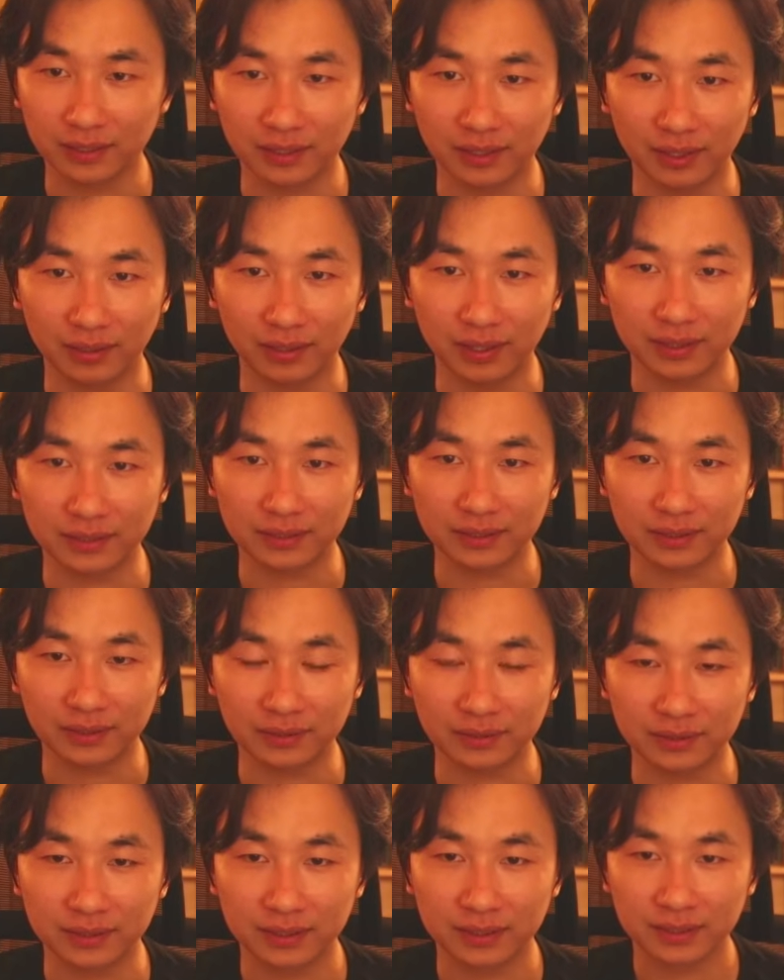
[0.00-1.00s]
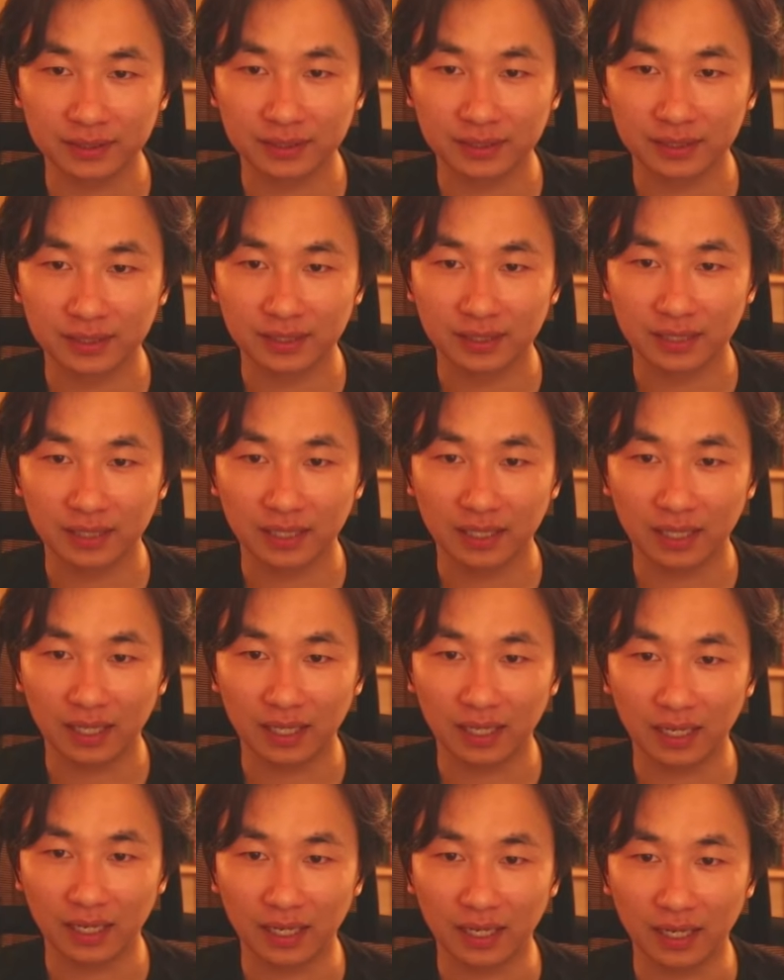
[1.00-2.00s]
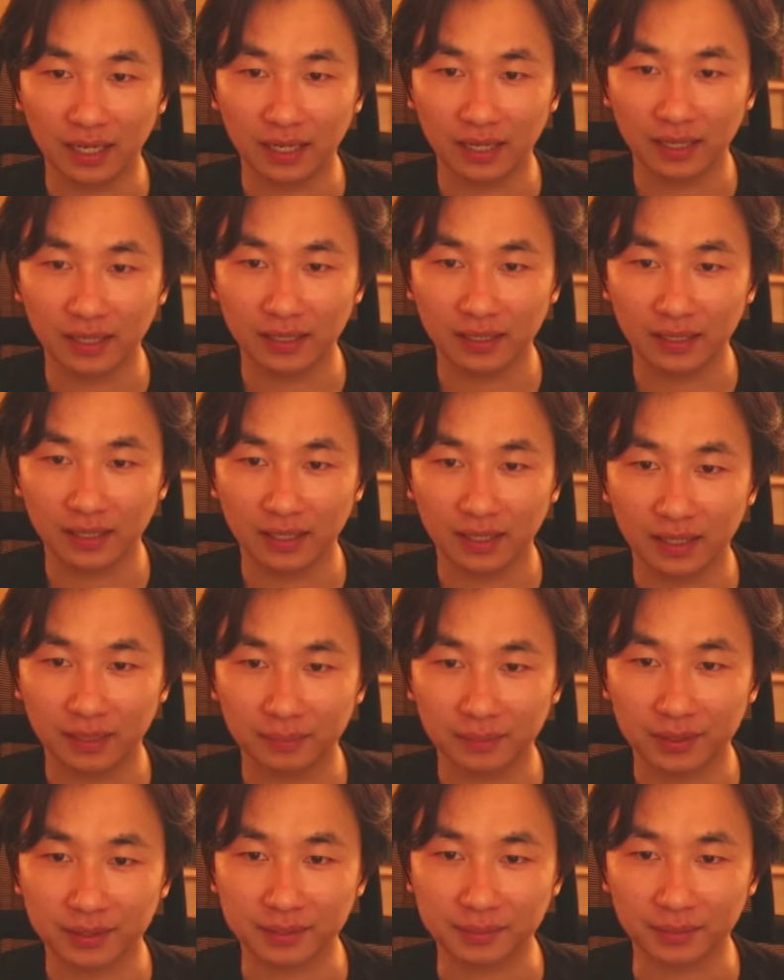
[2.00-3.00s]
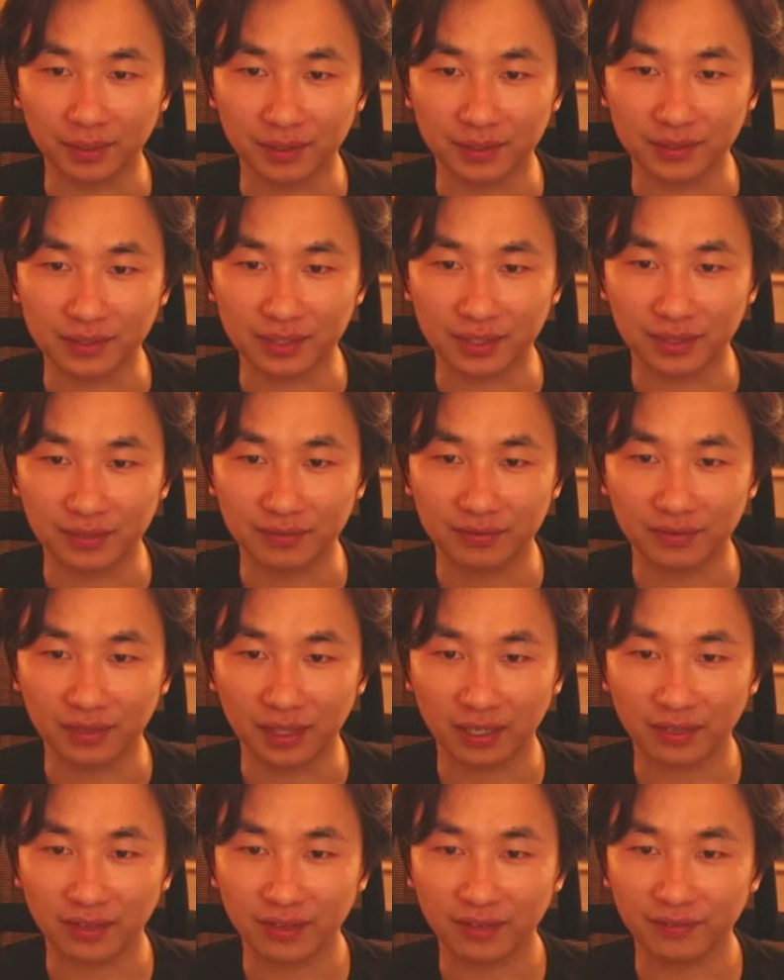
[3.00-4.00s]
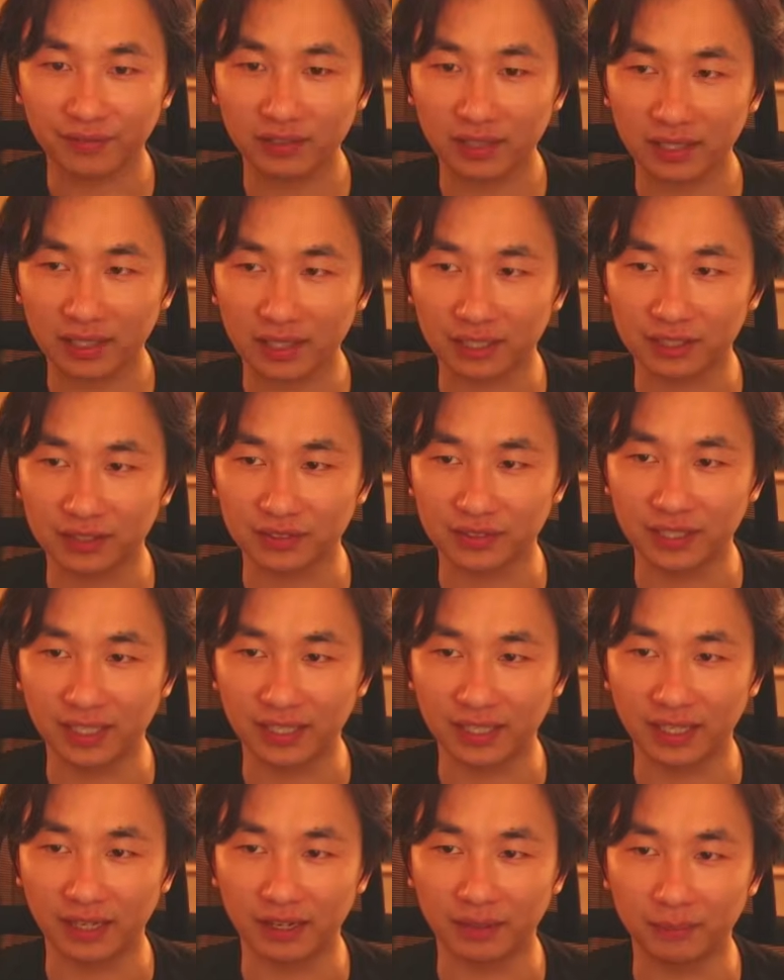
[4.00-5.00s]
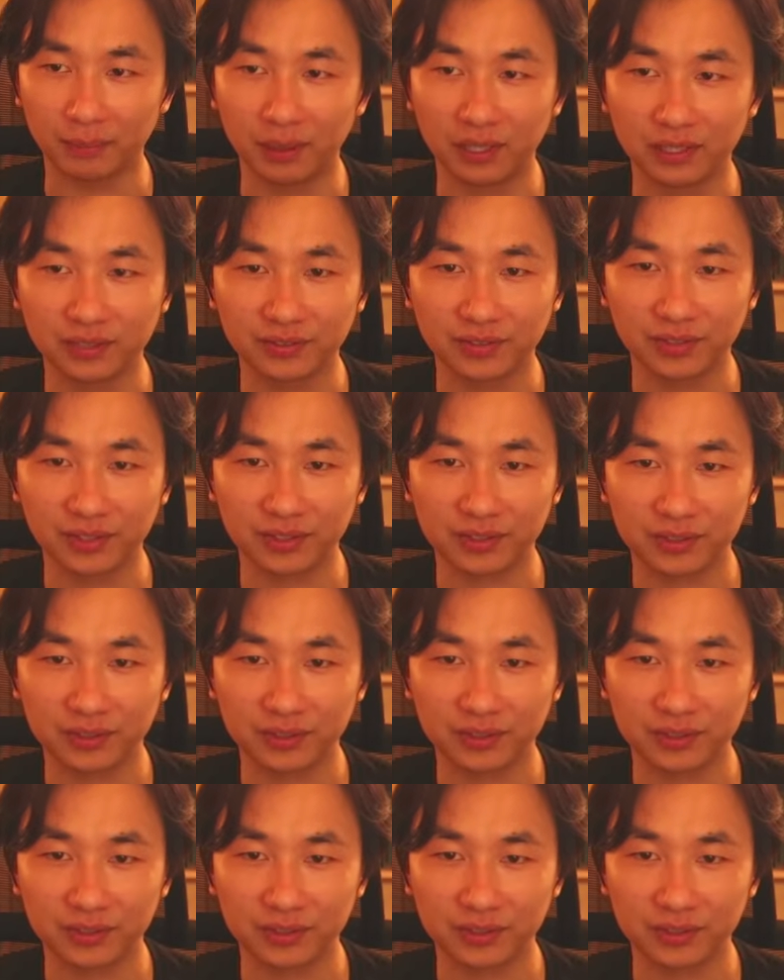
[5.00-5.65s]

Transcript: No, I don't. I put in some other stuff. I feel like I should have taken out a Punch first or